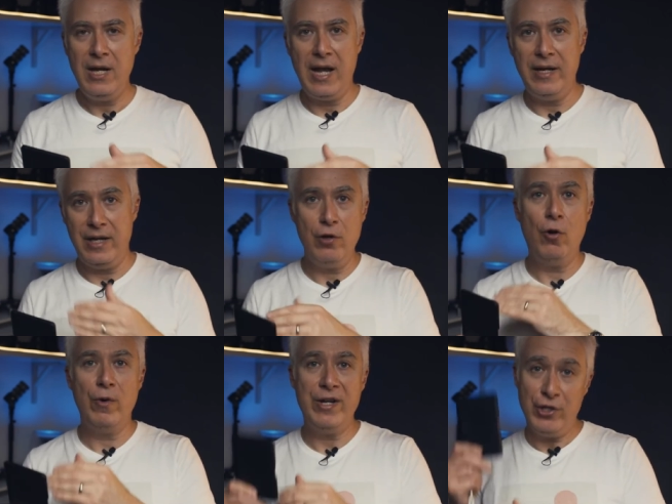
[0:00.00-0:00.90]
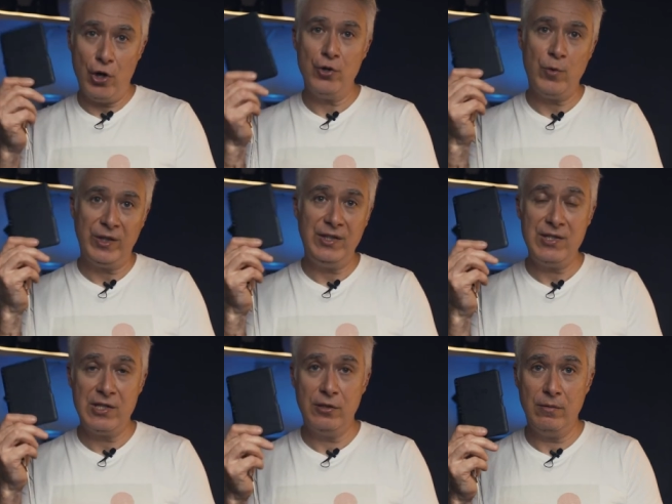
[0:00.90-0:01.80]
and it already knows what
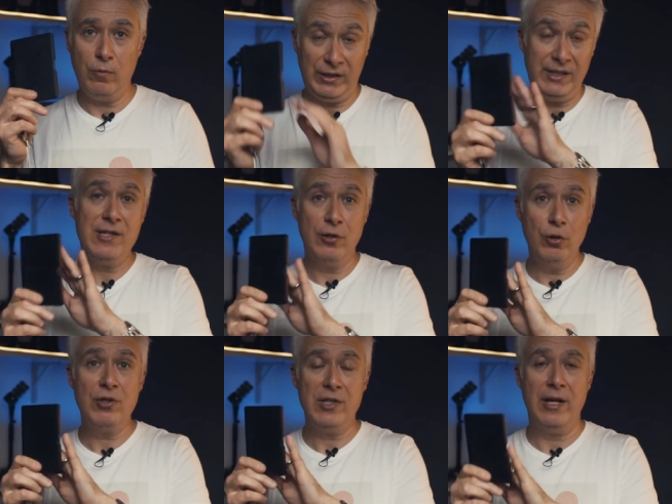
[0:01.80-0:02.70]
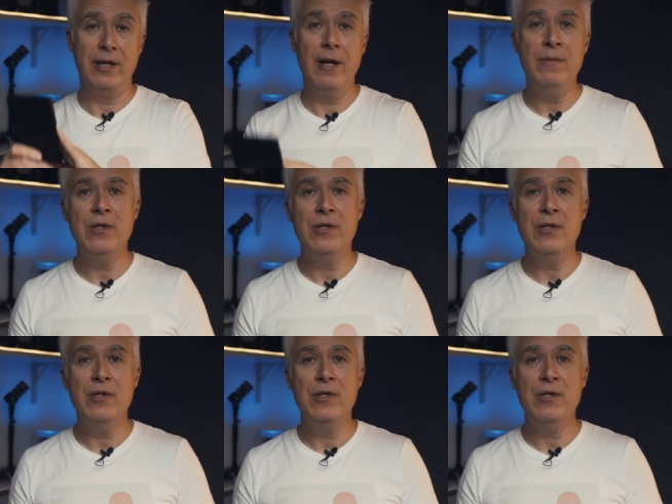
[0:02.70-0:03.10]
this is, what this looks like.